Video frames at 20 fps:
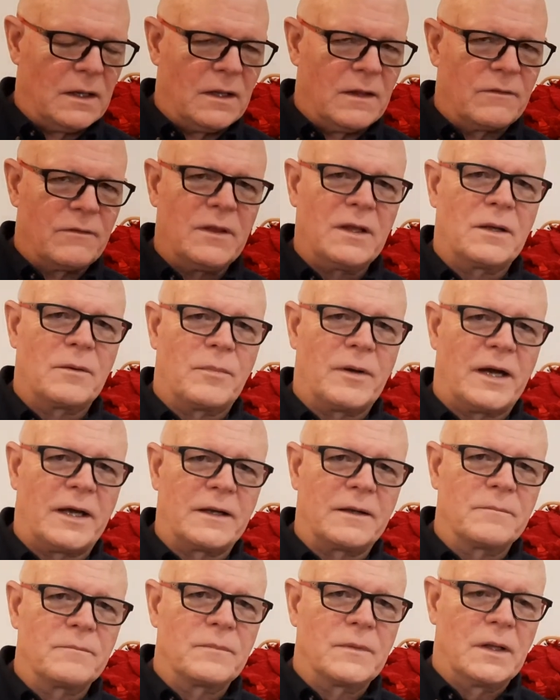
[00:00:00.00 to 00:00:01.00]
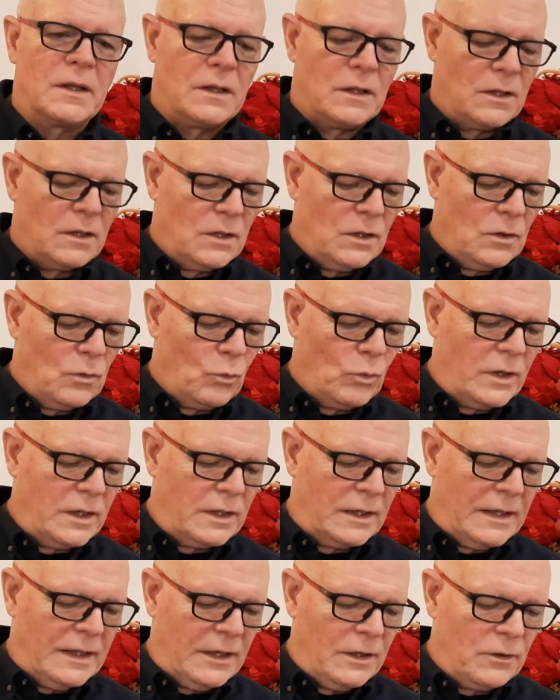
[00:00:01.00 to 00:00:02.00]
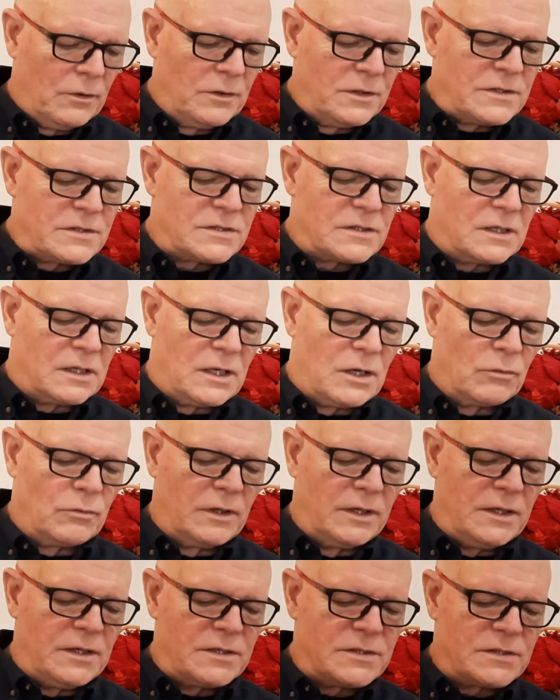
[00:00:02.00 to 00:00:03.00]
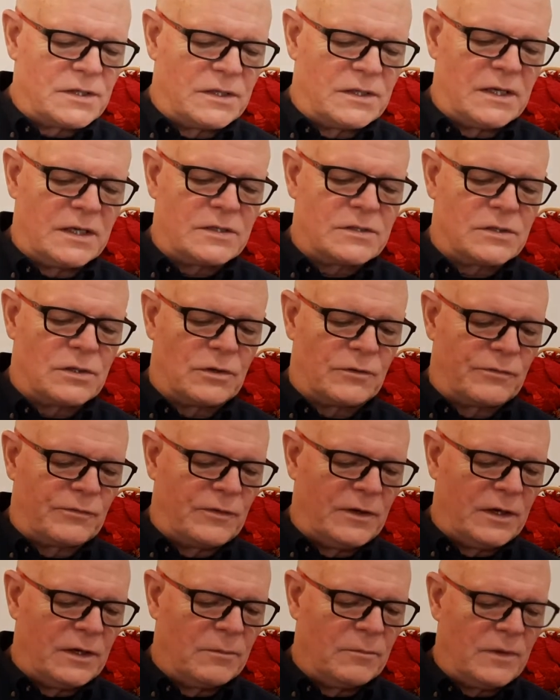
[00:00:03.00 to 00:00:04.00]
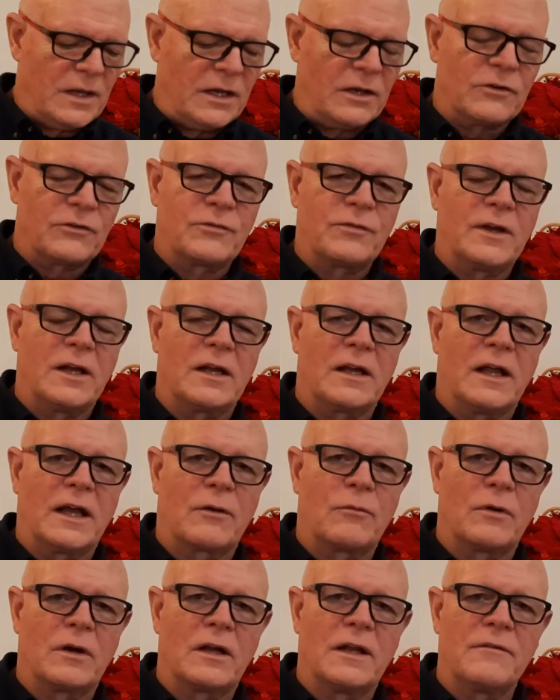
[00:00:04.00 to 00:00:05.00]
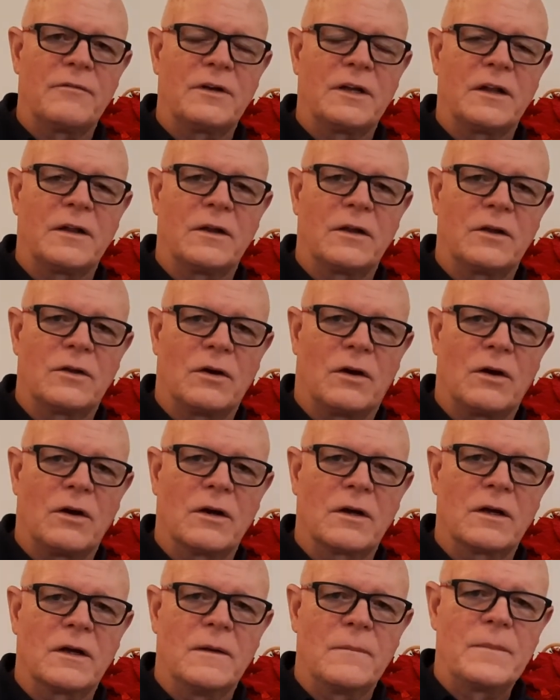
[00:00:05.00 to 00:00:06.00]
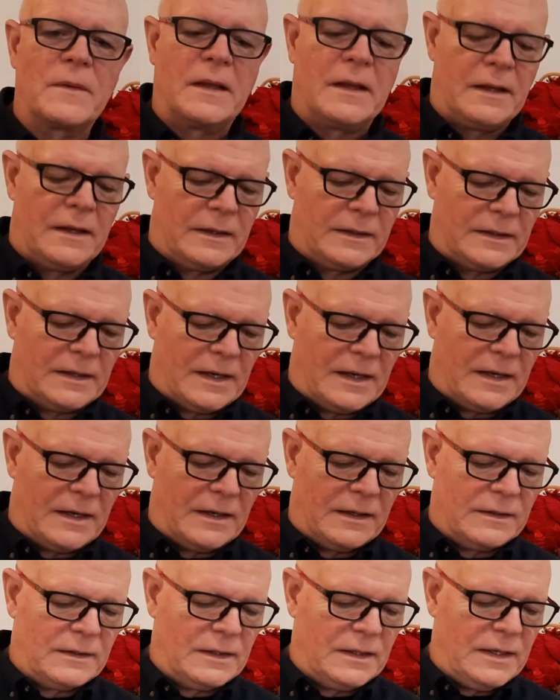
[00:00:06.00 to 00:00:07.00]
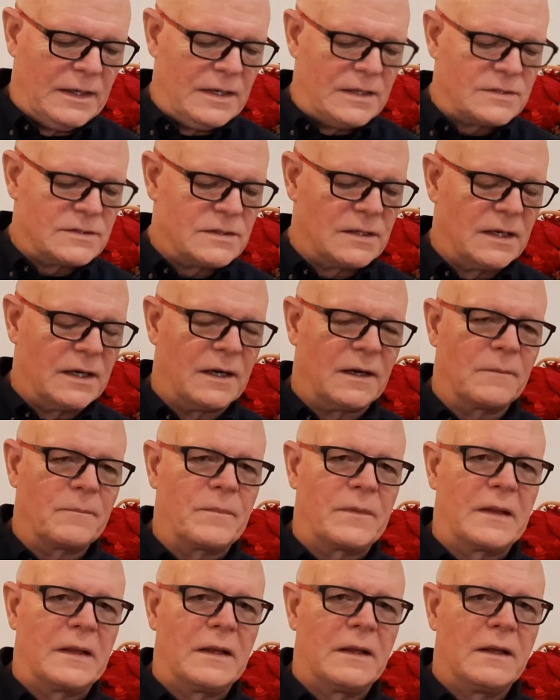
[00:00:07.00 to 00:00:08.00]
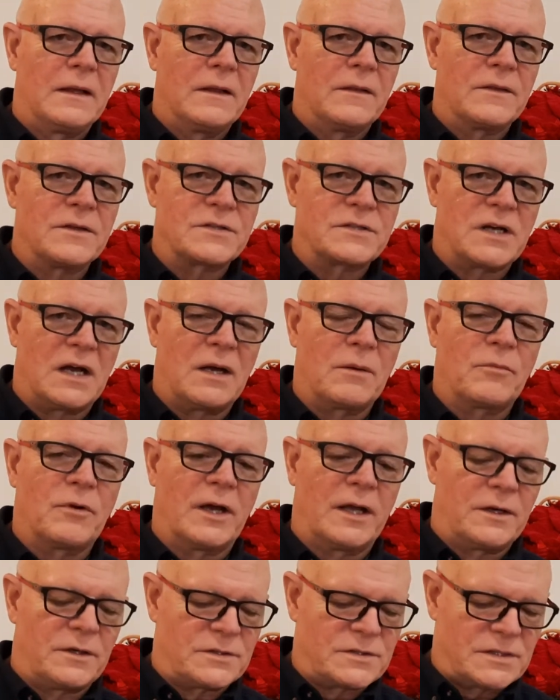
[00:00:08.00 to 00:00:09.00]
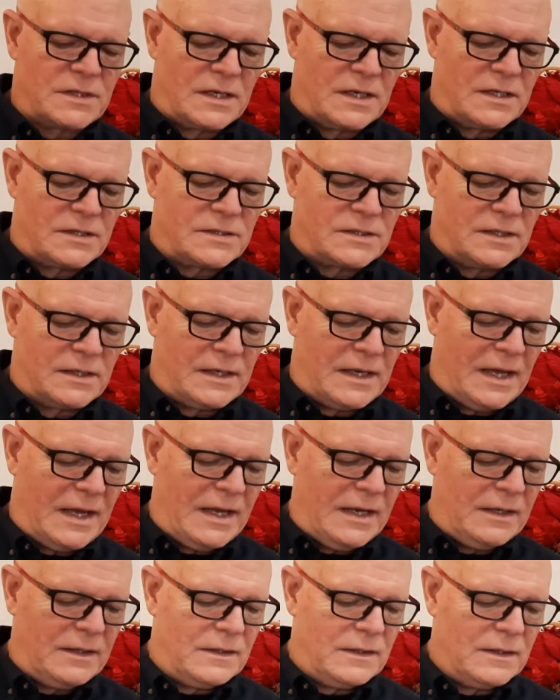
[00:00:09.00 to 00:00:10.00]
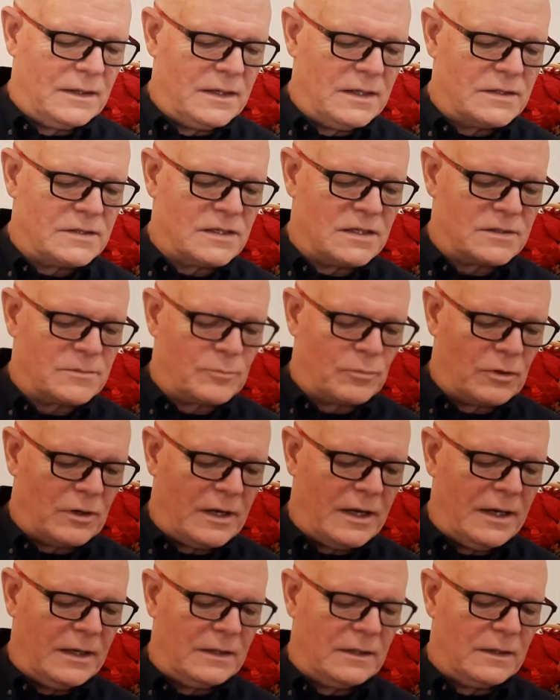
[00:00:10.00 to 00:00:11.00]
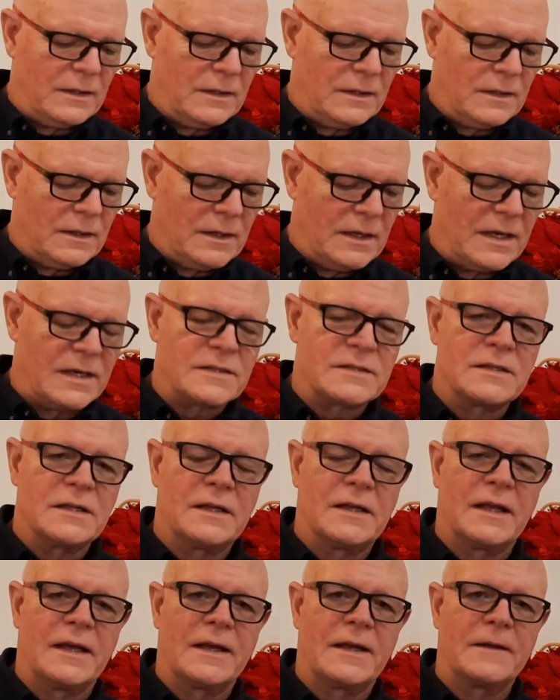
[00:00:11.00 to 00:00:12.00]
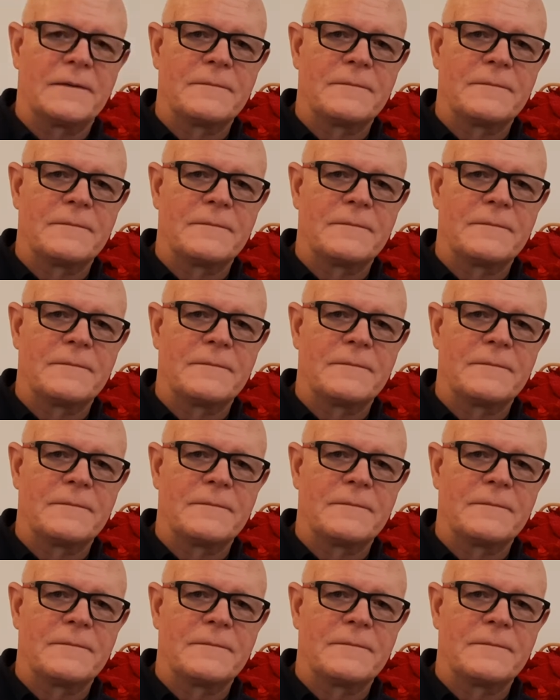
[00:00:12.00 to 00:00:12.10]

Think about it. When illness, loneliness, addiction, or fear make us feel like we're living in the dark, God is there. The psalm writer says, night is as bright as the day.